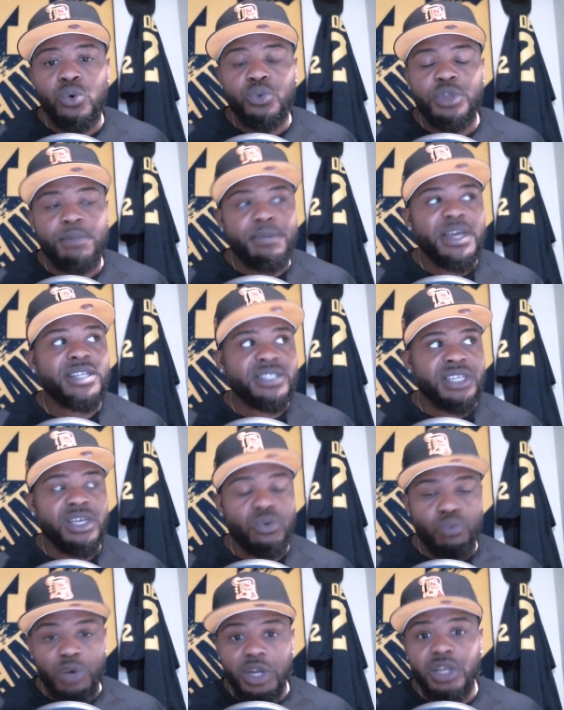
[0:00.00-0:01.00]
the Big
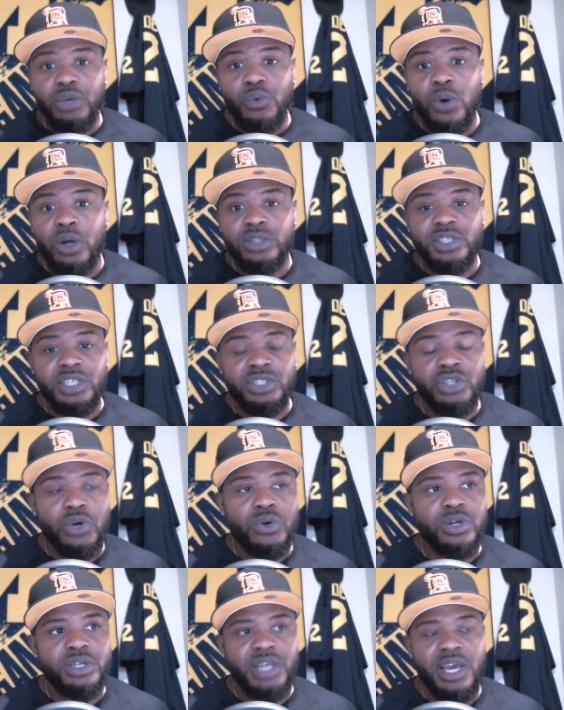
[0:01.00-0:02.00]
Ten really wants is
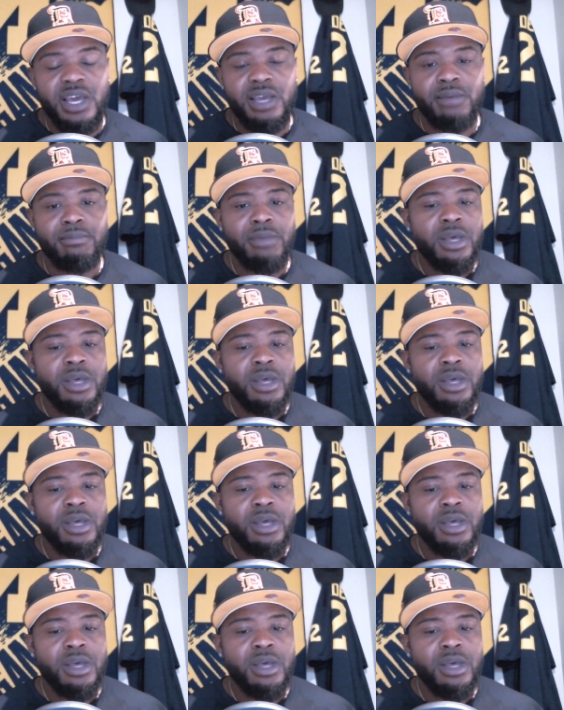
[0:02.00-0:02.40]
Notre Dame,